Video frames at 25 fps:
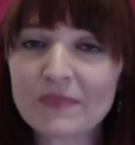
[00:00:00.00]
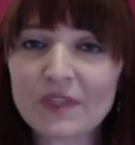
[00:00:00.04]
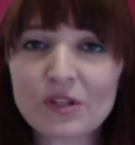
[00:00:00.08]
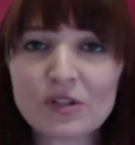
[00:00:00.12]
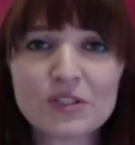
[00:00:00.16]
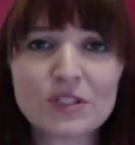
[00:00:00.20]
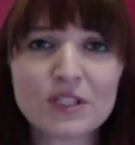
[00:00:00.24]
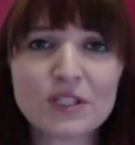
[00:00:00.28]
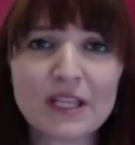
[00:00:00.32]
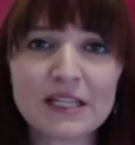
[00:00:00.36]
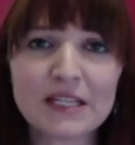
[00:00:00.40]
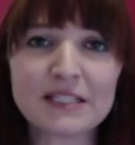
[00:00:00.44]

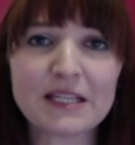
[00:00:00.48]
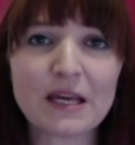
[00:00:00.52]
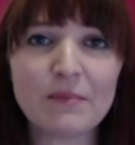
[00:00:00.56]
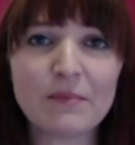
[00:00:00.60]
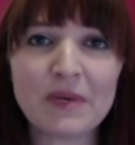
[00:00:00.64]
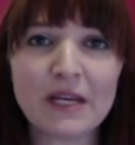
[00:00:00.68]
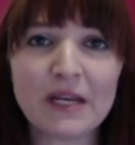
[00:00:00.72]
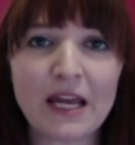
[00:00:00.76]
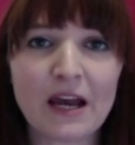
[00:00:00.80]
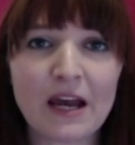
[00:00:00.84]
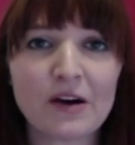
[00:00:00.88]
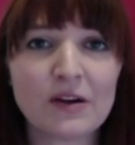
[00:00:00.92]
So they sent
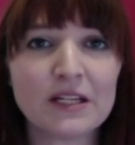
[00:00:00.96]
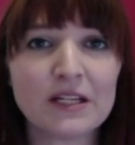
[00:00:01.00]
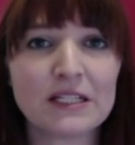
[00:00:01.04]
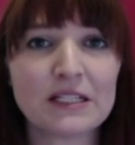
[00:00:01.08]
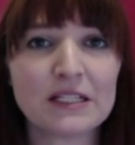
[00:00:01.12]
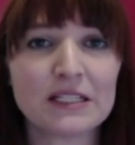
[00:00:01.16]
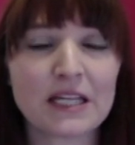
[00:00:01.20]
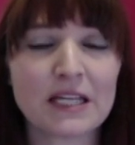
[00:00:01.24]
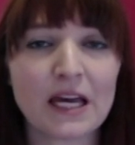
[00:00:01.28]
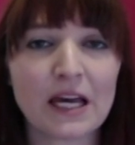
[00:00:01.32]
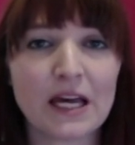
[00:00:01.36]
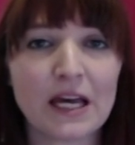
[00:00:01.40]
me down and
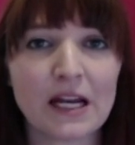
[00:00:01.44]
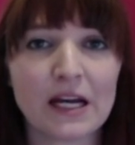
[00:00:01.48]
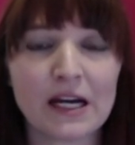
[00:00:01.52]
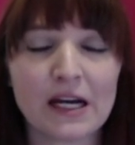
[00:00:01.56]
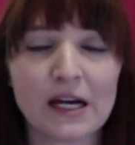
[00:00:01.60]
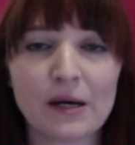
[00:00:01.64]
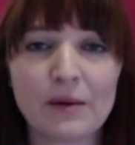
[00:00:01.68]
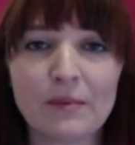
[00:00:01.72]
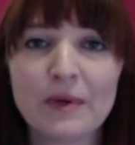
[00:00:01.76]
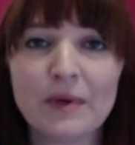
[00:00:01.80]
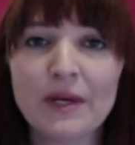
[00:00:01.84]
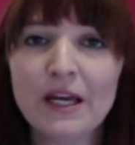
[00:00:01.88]
said,
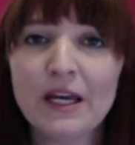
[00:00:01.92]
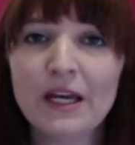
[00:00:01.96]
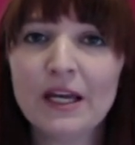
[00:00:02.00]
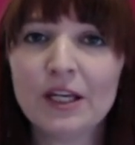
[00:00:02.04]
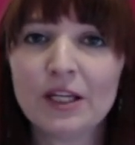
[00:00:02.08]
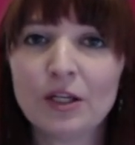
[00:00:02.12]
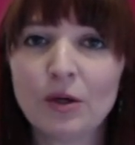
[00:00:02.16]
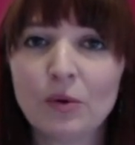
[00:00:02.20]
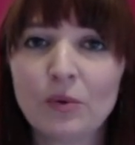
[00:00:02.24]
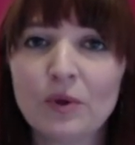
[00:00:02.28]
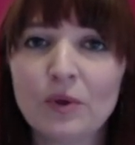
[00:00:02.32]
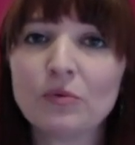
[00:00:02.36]

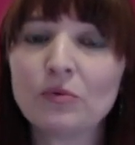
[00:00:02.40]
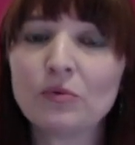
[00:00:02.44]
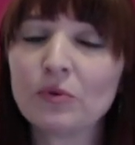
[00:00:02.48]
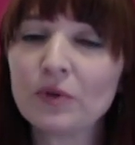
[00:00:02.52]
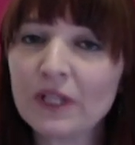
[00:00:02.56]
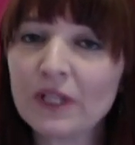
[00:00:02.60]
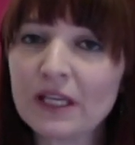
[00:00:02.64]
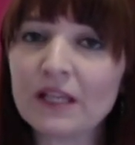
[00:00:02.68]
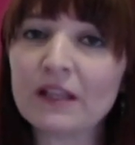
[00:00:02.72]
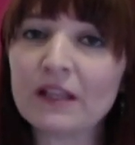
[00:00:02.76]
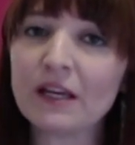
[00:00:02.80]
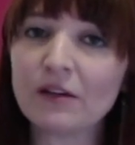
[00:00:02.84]
we'd
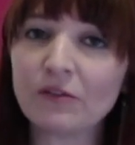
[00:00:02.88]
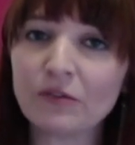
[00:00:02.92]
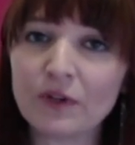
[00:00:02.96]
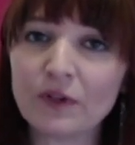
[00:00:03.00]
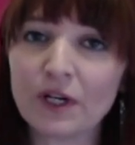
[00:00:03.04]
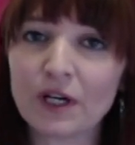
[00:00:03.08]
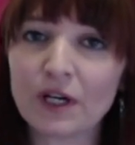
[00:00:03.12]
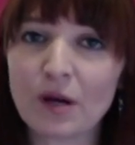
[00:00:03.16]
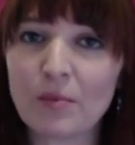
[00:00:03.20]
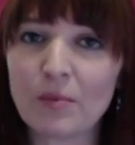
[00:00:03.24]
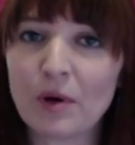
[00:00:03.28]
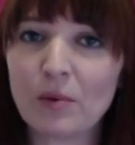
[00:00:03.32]
really like for you
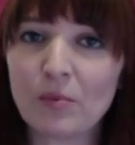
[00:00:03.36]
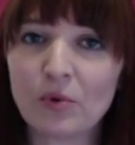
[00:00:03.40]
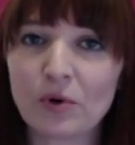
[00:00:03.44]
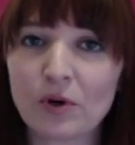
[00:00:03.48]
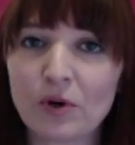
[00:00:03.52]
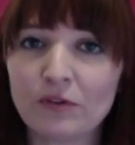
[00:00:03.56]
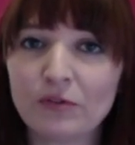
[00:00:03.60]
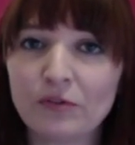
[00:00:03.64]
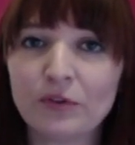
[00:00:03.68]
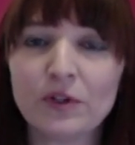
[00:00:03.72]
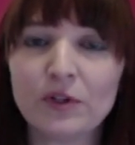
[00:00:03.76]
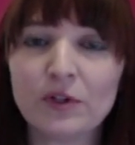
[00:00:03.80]
to come on
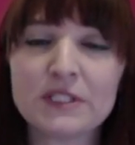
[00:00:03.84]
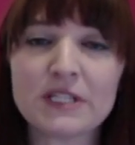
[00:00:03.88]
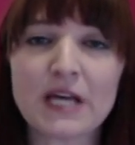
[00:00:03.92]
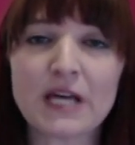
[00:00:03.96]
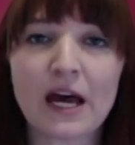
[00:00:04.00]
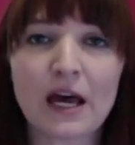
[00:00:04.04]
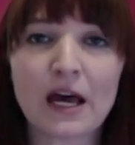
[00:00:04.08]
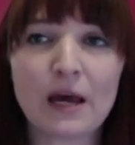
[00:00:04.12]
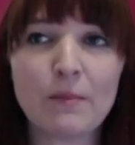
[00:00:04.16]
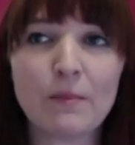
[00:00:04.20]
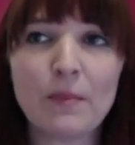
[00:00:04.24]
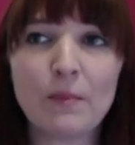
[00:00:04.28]
board full
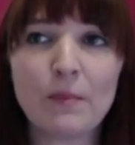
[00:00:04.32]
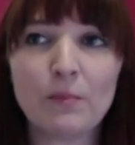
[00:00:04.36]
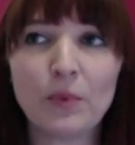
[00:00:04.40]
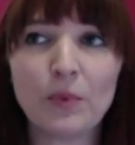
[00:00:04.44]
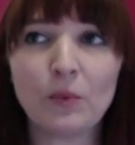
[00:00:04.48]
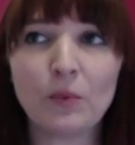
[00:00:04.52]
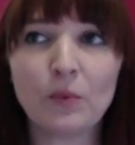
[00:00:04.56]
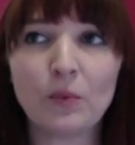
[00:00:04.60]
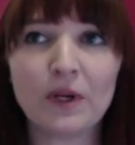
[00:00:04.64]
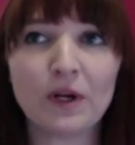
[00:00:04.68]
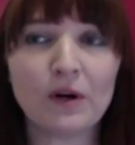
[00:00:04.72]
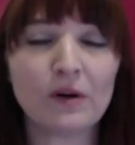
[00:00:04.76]
time,
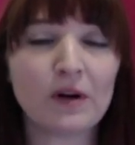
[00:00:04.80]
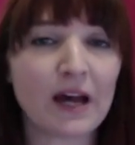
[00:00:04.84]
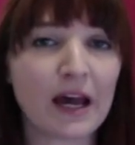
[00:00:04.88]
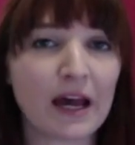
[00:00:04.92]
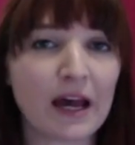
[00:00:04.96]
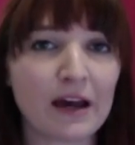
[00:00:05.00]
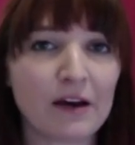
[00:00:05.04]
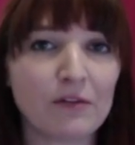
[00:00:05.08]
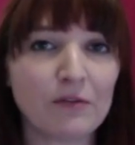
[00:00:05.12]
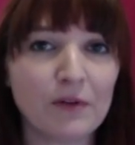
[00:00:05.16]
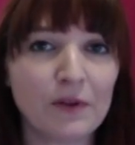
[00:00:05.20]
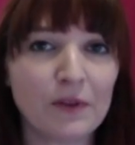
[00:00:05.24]
but we don't
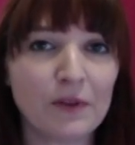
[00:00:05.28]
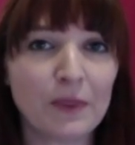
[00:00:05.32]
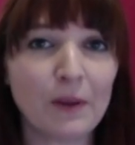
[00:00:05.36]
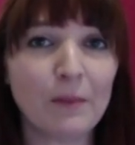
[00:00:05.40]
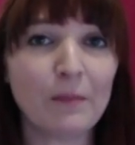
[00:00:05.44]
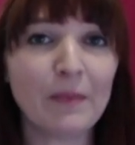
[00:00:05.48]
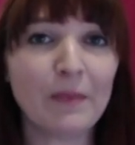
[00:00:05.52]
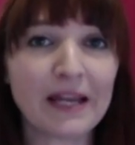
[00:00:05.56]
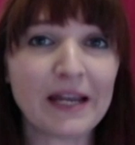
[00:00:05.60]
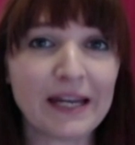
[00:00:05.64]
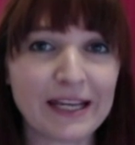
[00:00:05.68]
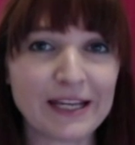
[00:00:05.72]
have the
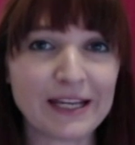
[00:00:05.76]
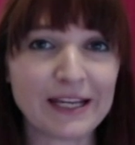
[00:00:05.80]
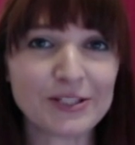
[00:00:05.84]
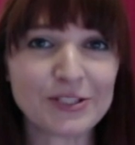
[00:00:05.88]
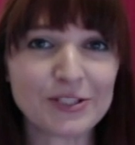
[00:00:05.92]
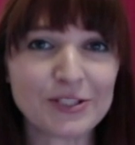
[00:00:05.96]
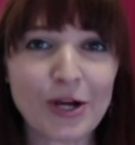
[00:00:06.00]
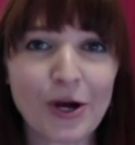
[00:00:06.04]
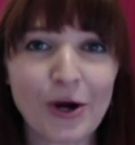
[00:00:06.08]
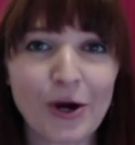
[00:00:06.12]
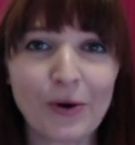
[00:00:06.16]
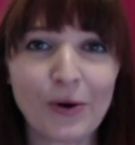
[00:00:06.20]
money,
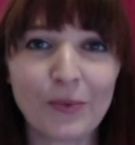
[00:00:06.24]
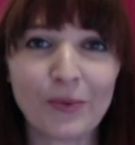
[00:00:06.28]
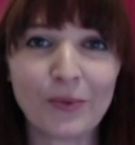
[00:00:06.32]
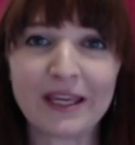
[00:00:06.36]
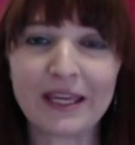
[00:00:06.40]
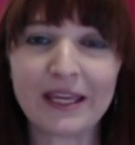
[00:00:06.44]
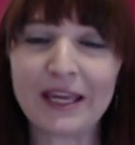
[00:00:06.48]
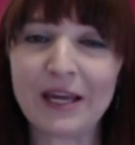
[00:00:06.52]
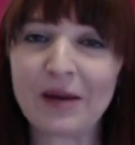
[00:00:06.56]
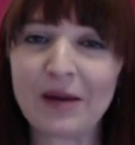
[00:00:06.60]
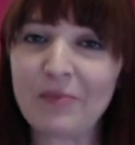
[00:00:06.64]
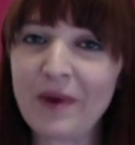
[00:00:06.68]
so we
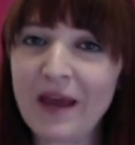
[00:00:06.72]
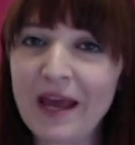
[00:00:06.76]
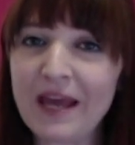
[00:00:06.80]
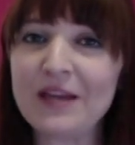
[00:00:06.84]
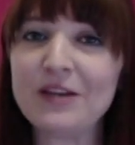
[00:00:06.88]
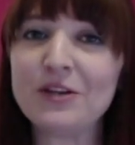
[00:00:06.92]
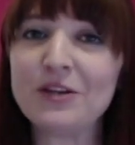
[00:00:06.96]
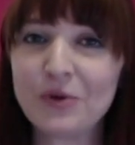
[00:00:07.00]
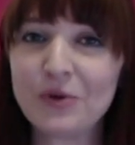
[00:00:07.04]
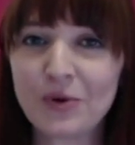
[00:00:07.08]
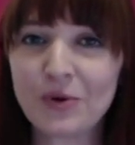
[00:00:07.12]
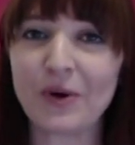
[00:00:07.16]
can't pay
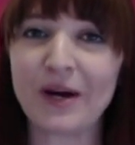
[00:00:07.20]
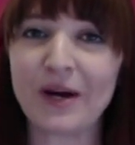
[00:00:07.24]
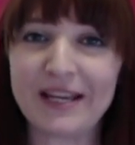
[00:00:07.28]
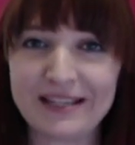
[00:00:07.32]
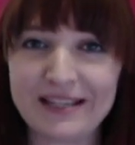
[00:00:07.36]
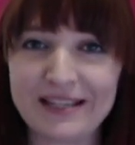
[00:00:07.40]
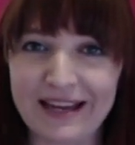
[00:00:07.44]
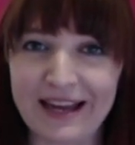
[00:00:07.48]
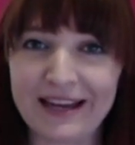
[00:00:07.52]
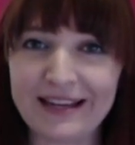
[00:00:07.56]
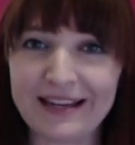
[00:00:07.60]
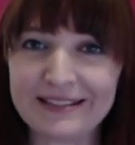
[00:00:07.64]
you quite
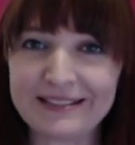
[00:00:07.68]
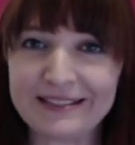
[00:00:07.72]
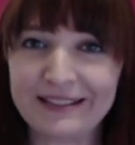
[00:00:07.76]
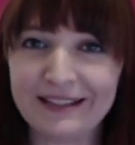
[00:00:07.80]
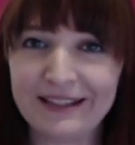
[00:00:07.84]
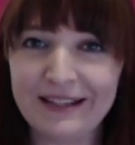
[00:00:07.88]
yet.